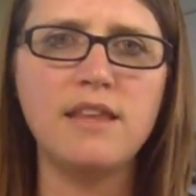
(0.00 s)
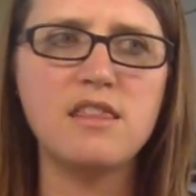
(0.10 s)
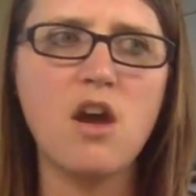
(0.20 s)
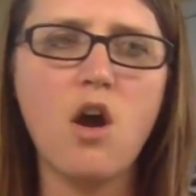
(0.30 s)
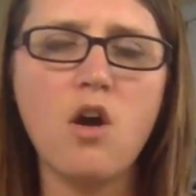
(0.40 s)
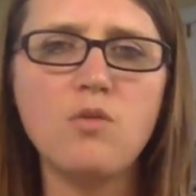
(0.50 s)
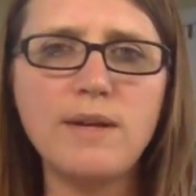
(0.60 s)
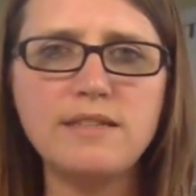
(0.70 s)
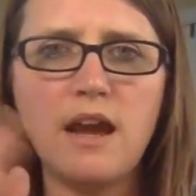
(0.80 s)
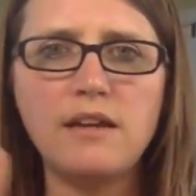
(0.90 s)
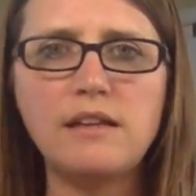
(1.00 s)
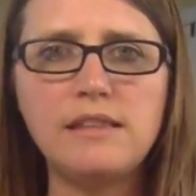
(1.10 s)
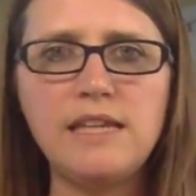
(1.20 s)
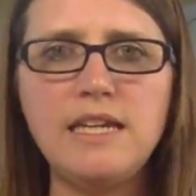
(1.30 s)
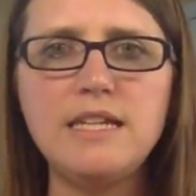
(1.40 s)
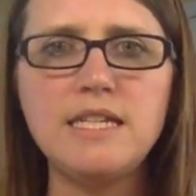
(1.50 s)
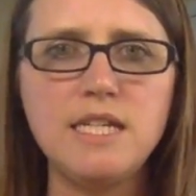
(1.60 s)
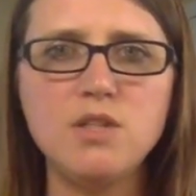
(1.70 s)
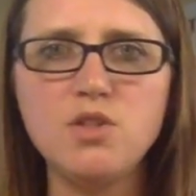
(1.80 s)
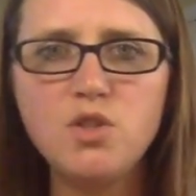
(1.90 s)
Like, they always kind of lead
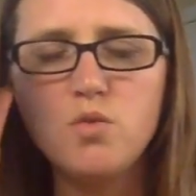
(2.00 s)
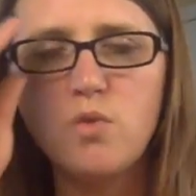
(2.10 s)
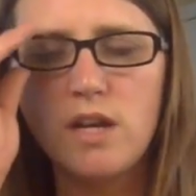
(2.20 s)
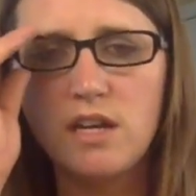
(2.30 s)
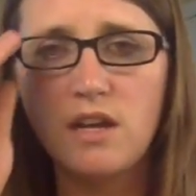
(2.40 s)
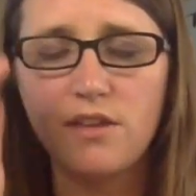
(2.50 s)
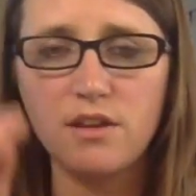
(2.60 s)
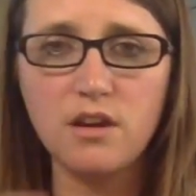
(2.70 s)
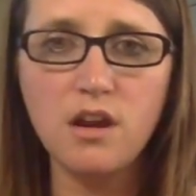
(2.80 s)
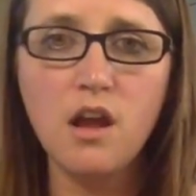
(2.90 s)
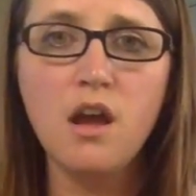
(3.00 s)
into one another.